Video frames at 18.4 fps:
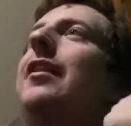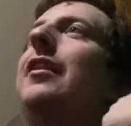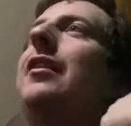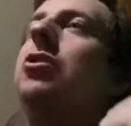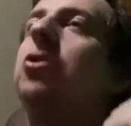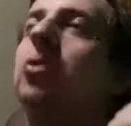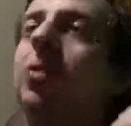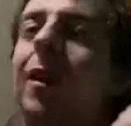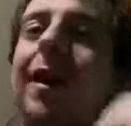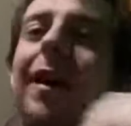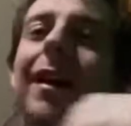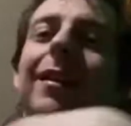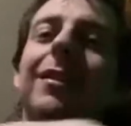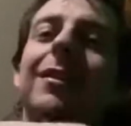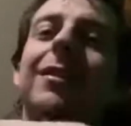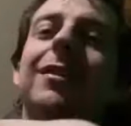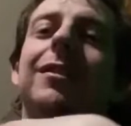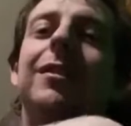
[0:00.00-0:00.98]
the
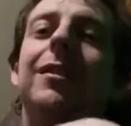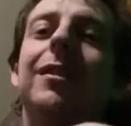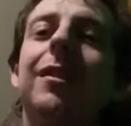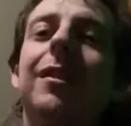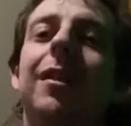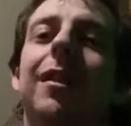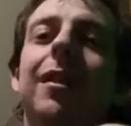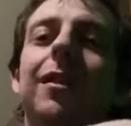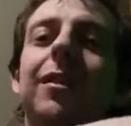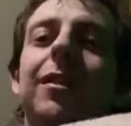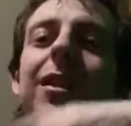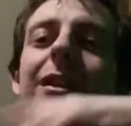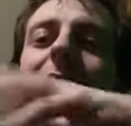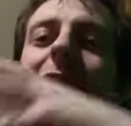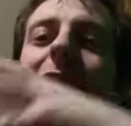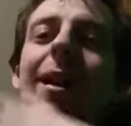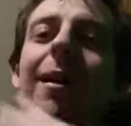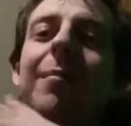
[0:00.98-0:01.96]
stress
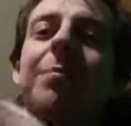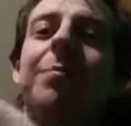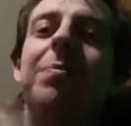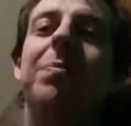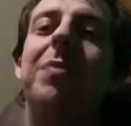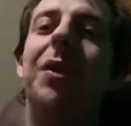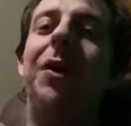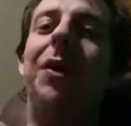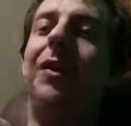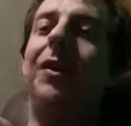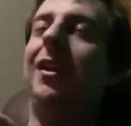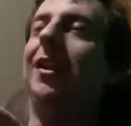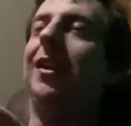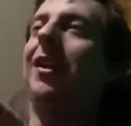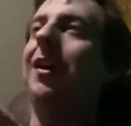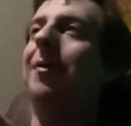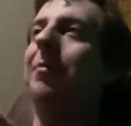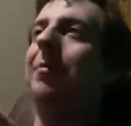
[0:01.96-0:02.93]
just kept building
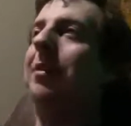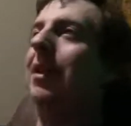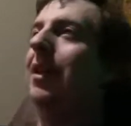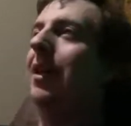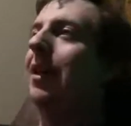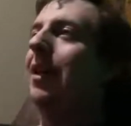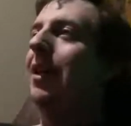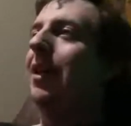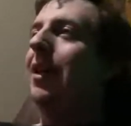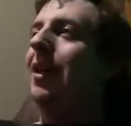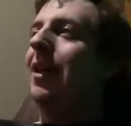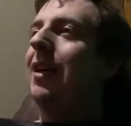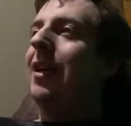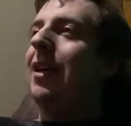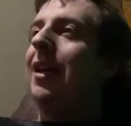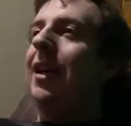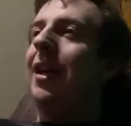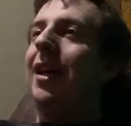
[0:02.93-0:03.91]
up.
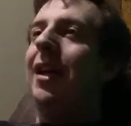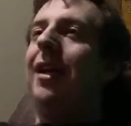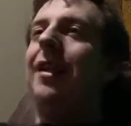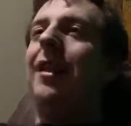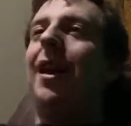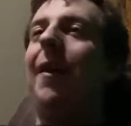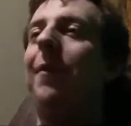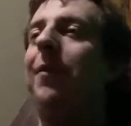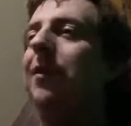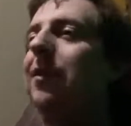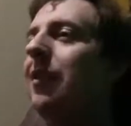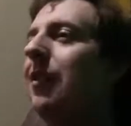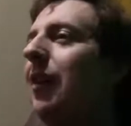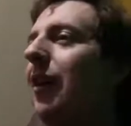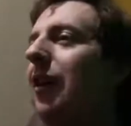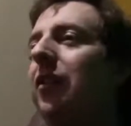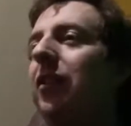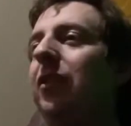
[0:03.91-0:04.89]
And that was
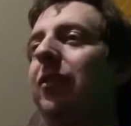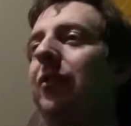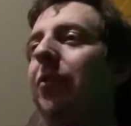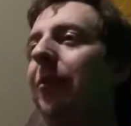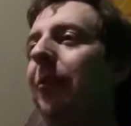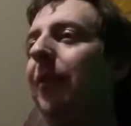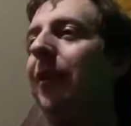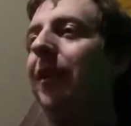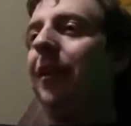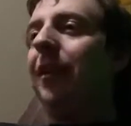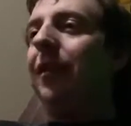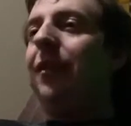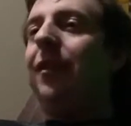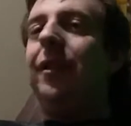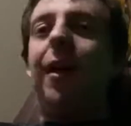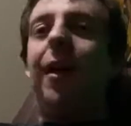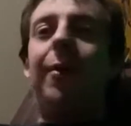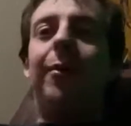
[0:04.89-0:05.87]
not good for me.
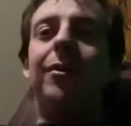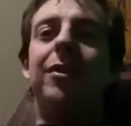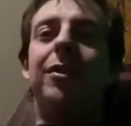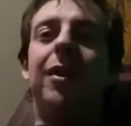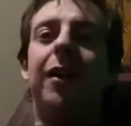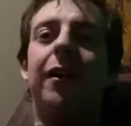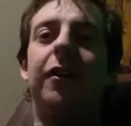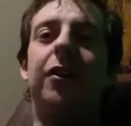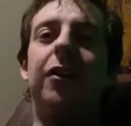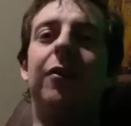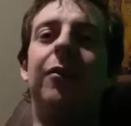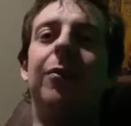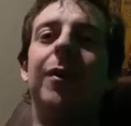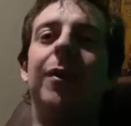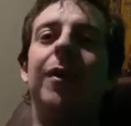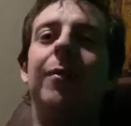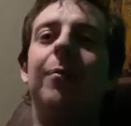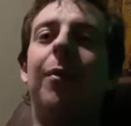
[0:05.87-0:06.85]
That was not good for
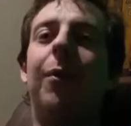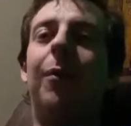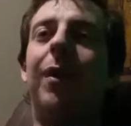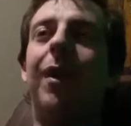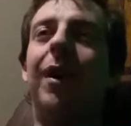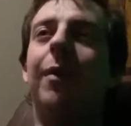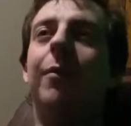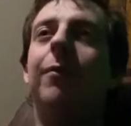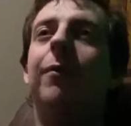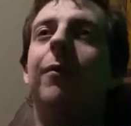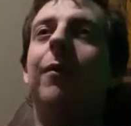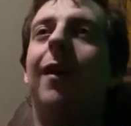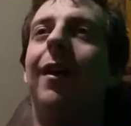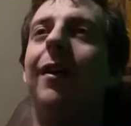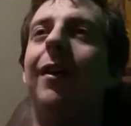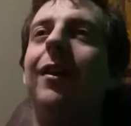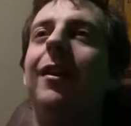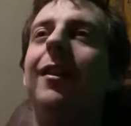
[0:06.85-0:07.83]
me. But when I
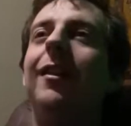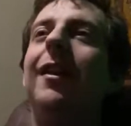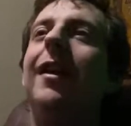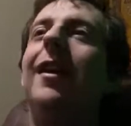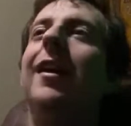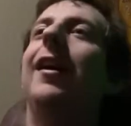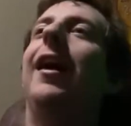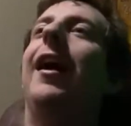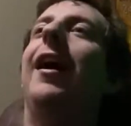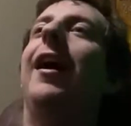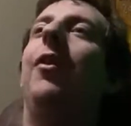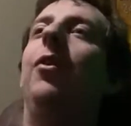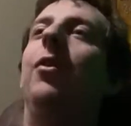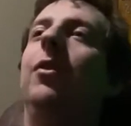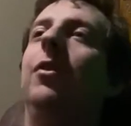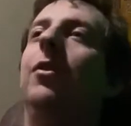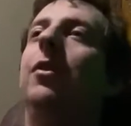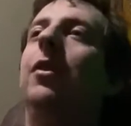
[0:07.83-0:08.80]
finally let it out,